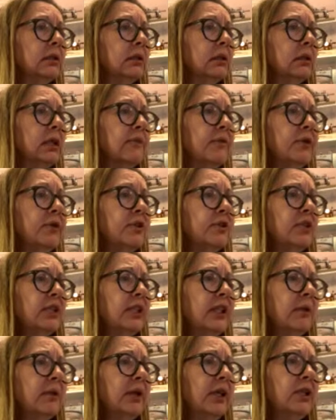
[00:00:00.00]
I'm
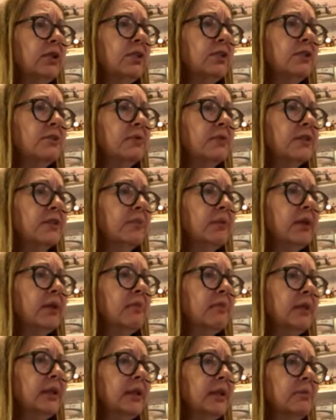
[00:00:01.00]
usually quite good with
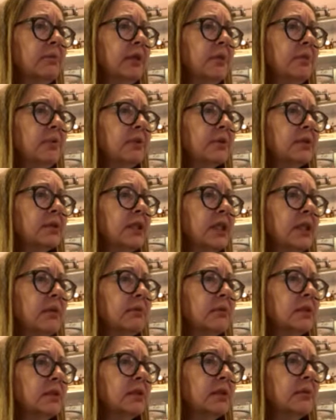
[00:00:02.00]
remembering people's
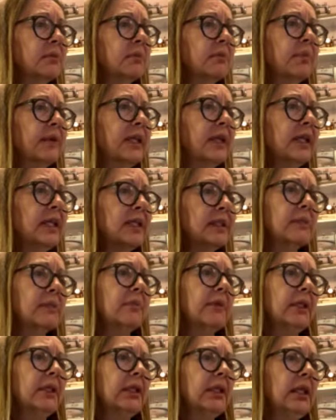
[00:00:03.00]
names, but it is a
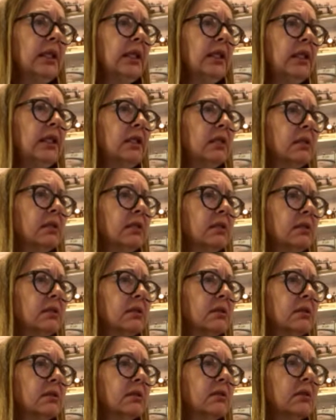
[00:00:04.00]
bit late here.
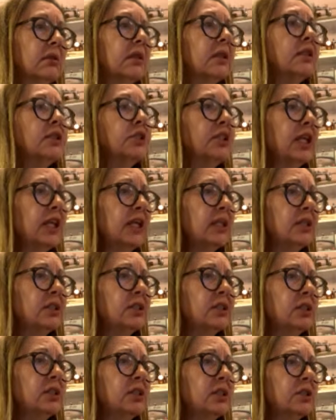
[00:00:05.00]
So Sherry's
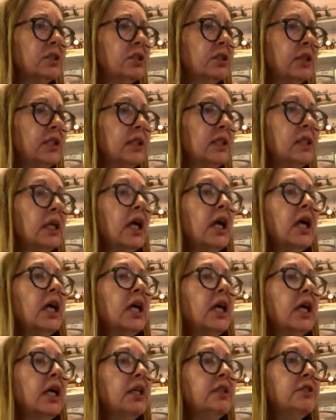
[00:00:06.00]
just joined,
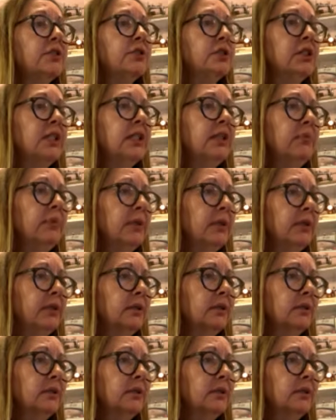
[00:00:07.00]
and Judy Hebert.